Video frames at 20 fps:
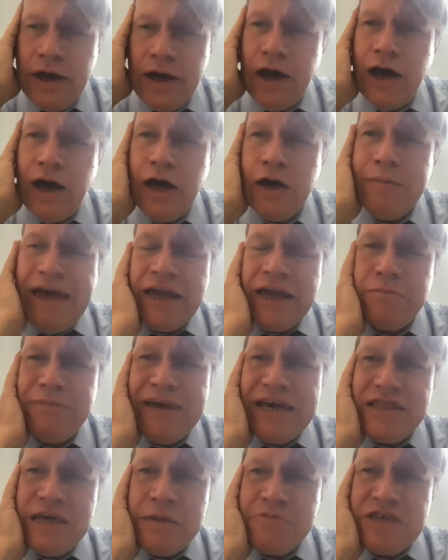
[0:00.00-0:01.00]
And it
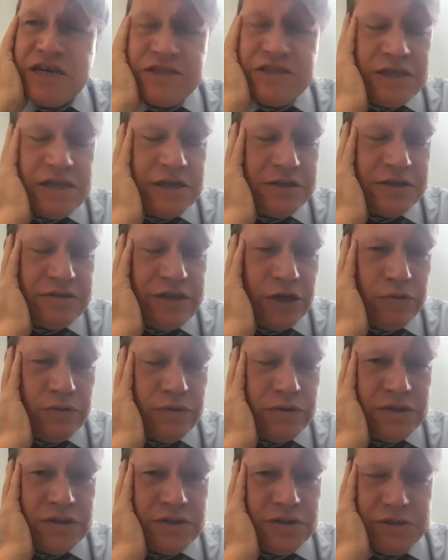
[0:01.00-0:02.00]
made them think that there
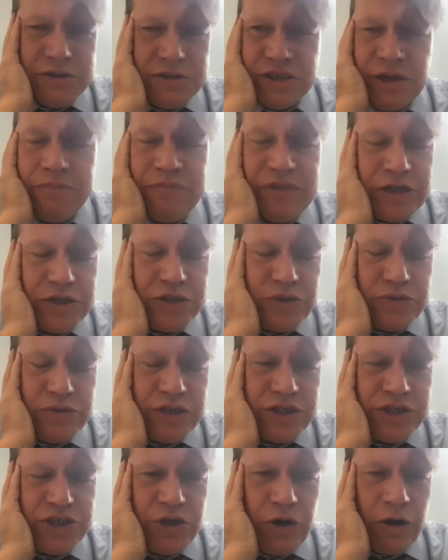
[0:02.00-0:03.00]
was something to
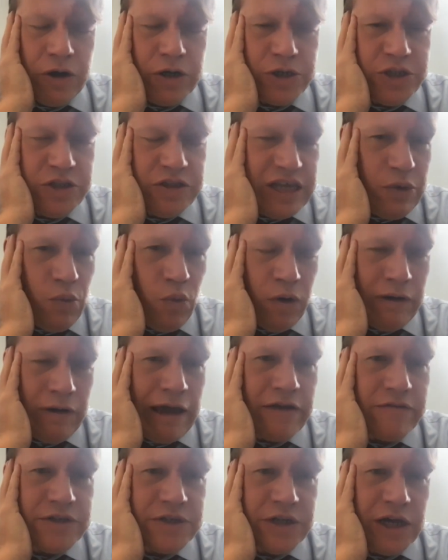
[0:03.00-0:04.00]
this charge, that they
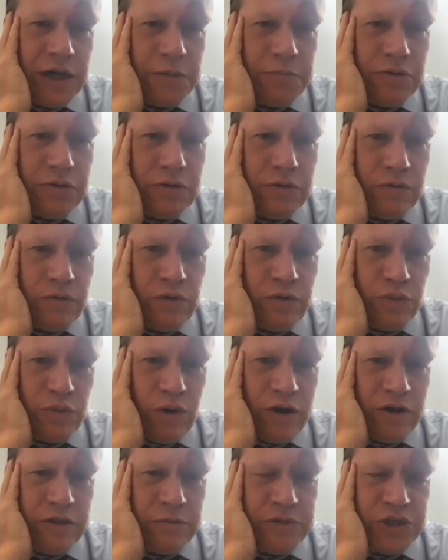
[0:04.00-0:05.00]
were out of step with
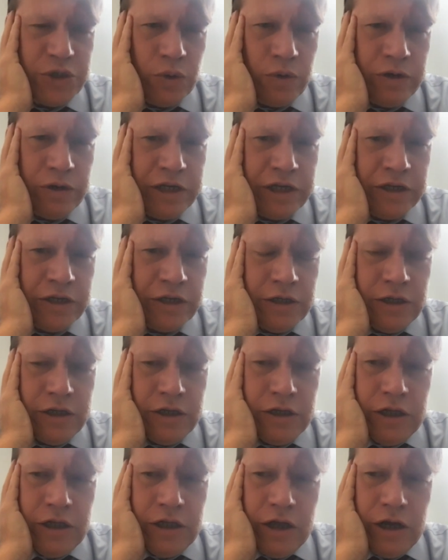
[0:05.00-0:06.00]
where the majority
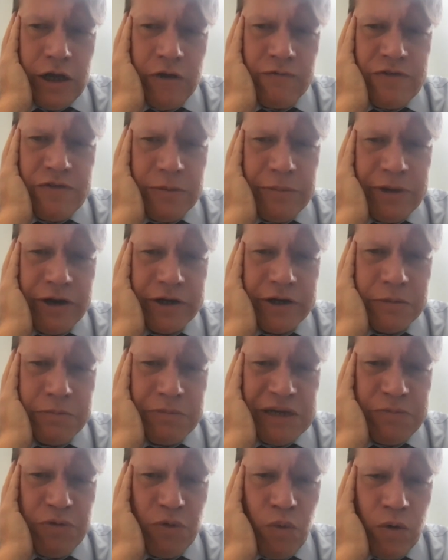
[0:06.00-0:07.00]
of the
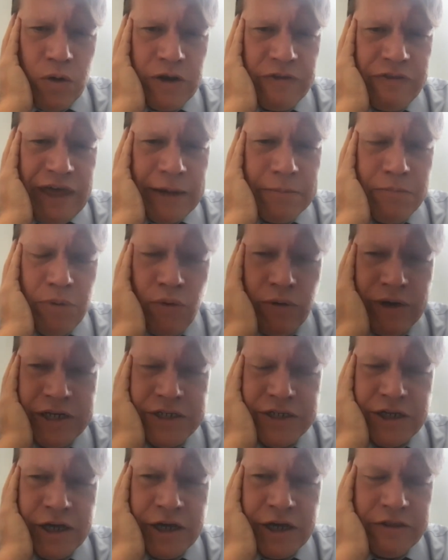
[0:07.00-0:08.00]
American people were at that
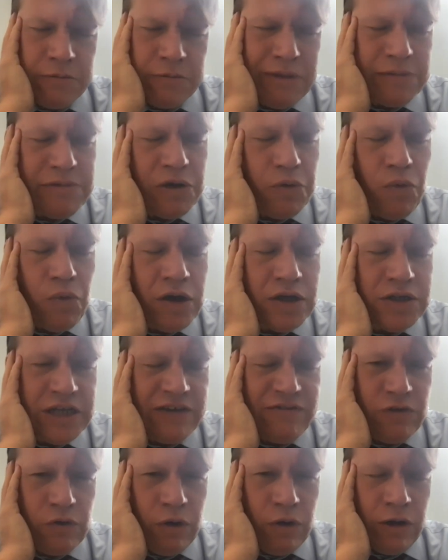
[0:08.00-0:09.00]
point, that maybe it was,
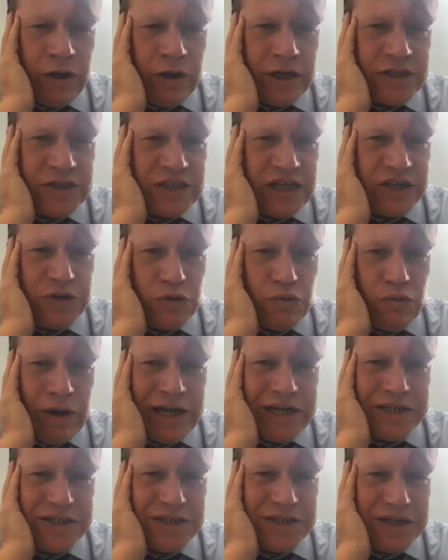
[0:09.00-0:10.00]
after all, a
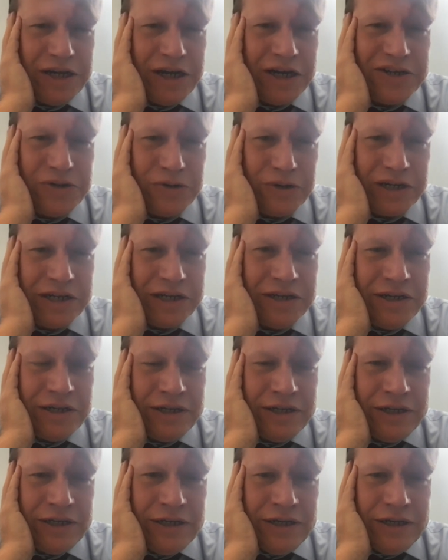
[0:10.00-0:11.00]
center-right country,
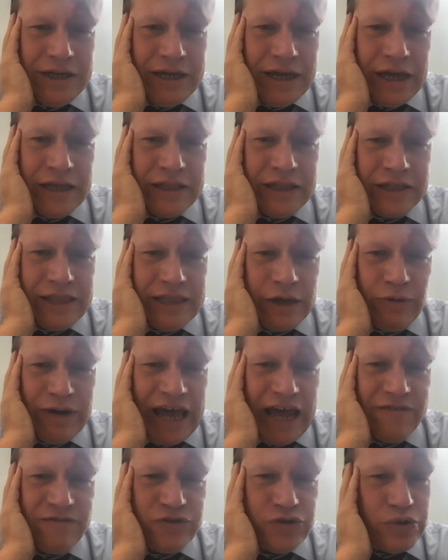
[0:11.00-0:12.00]
and that they
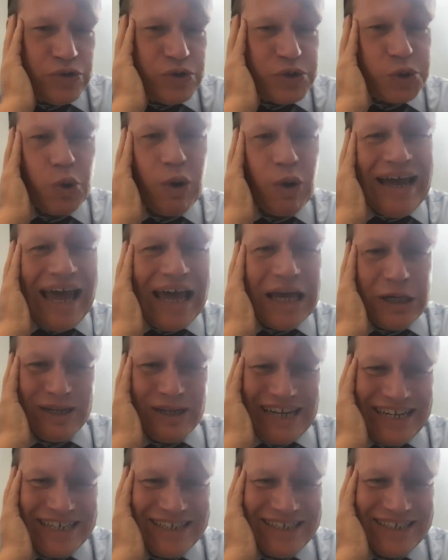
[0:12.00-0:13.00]
would have to
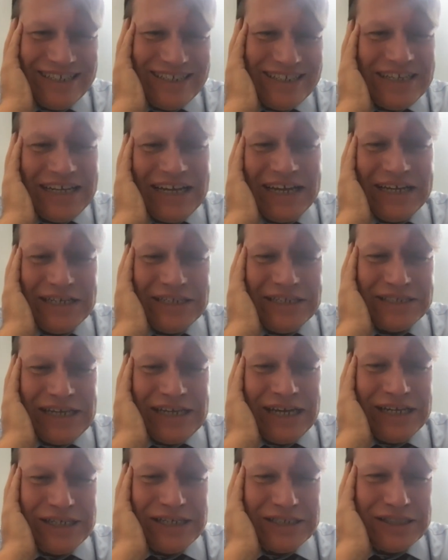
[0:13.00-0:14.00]
triangulate,
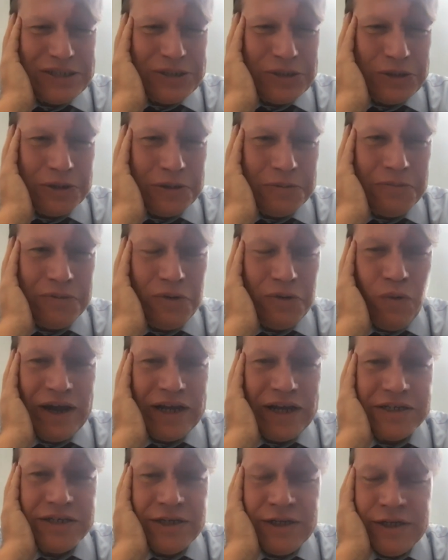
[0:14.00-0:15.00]
as the term
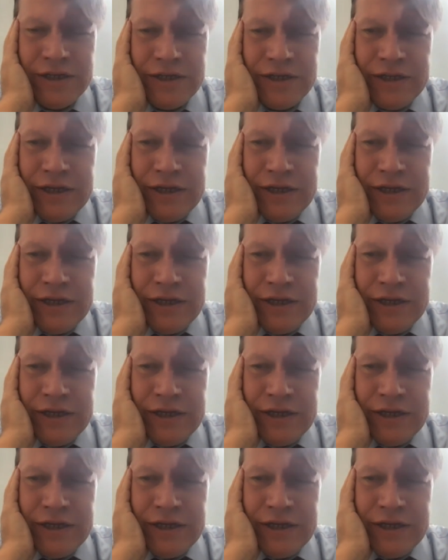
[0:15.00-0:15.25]
went.